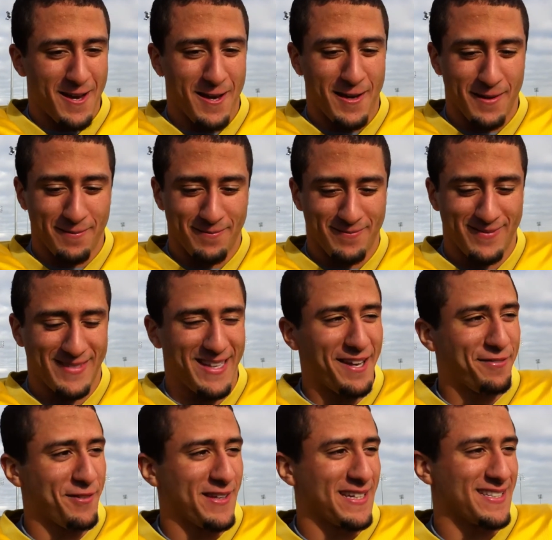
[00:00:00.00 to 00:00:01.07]

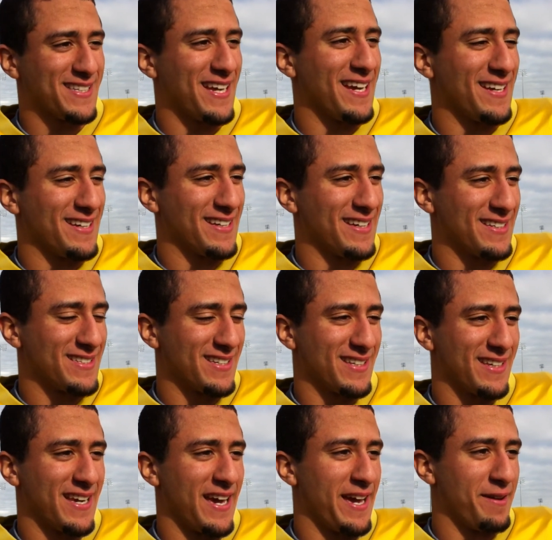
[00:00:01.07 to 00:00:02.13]
Definitely excited to get to
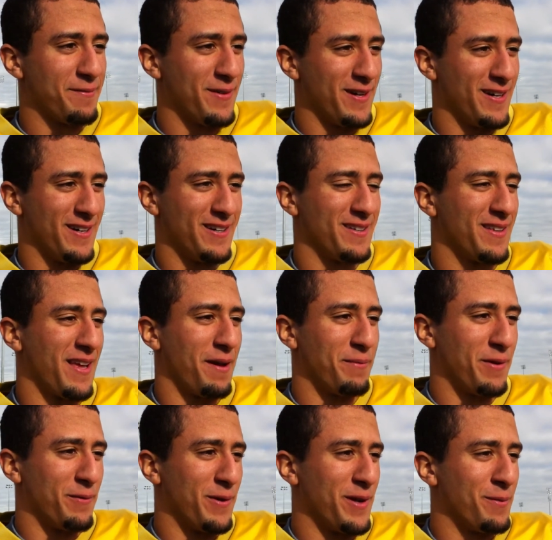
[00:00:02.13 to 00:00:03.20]
the game.
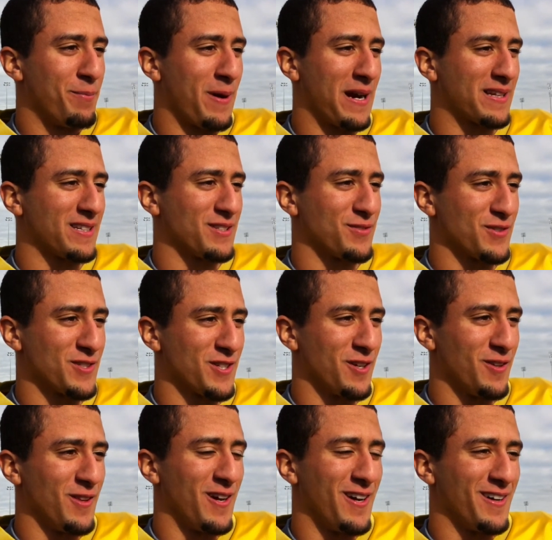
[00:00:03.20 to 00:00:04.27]
When you practice for
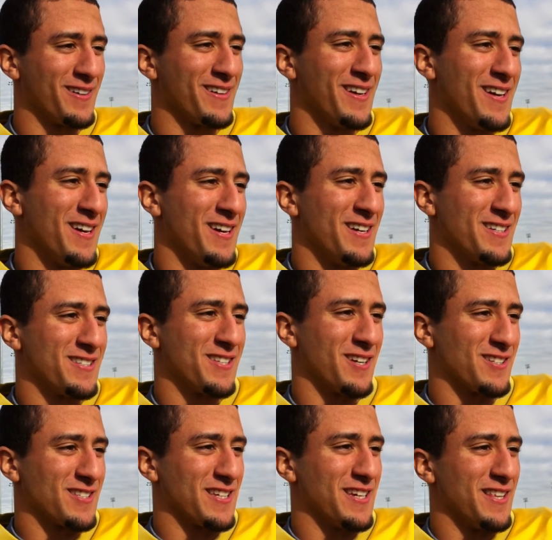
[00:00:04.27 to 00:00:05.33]
so long, it
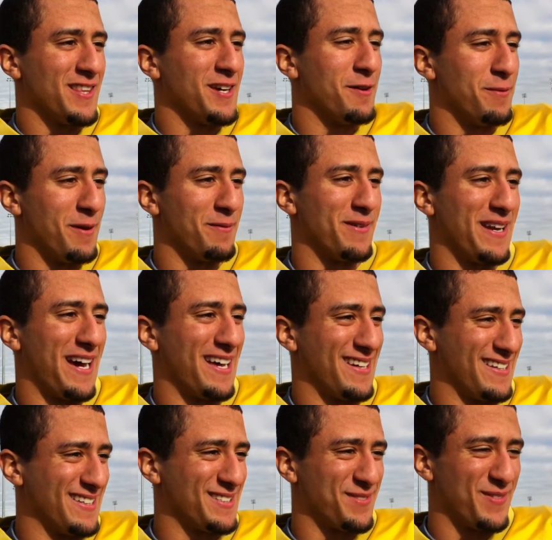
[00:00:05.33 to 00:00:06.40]
starts to get a little bit
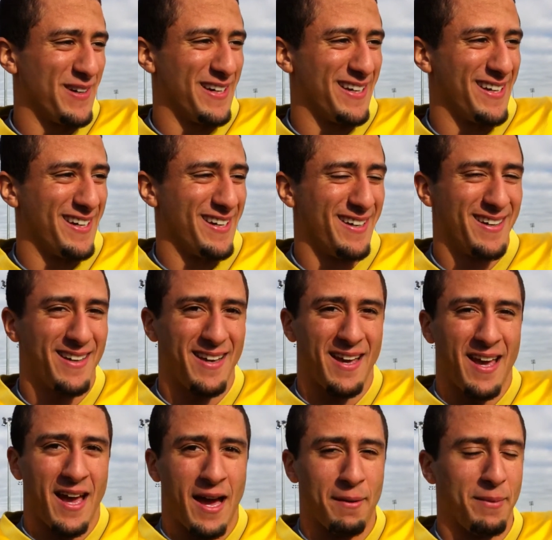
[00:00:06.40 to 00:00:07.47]
monotonous. But,
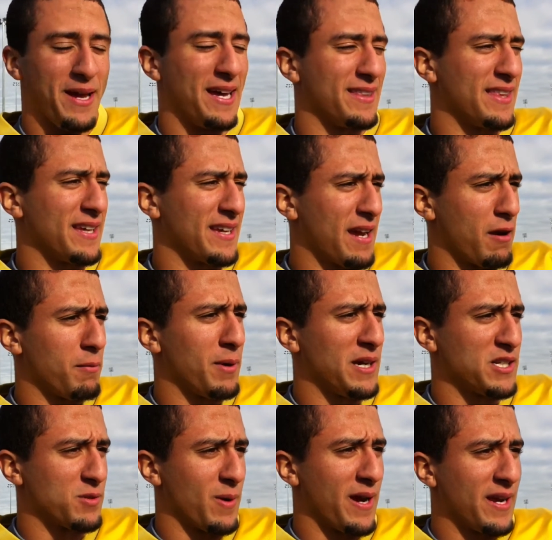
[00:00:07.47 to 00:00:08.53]
I think
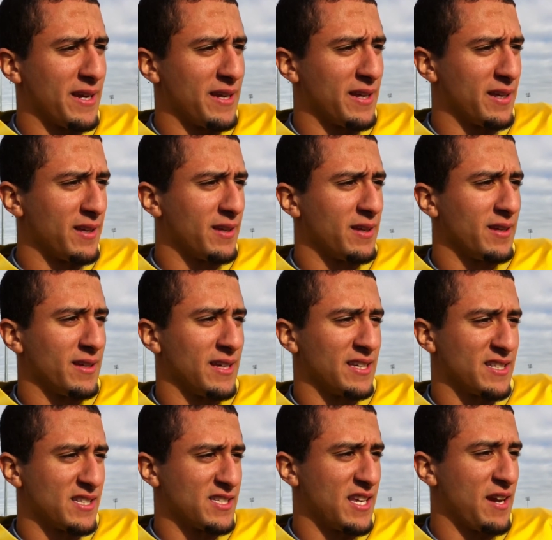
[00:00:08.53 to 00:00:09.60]
everybody's ready to
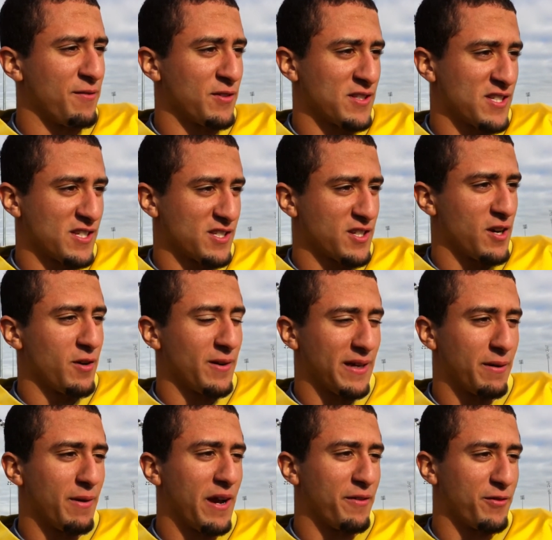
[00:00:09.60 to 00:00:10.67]
get to San Francisco and
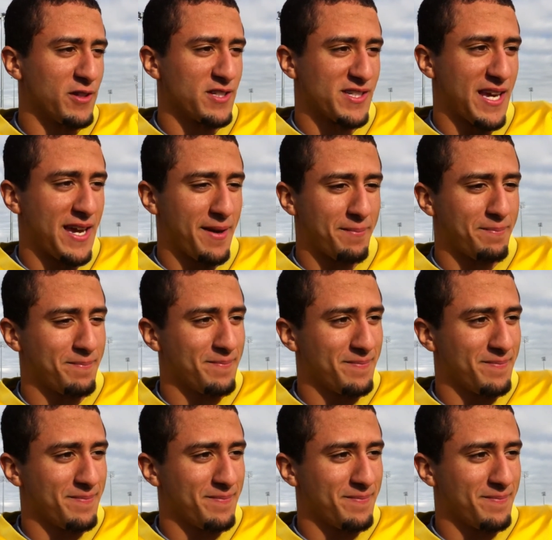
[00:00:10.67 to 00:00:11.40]
get ready for this game.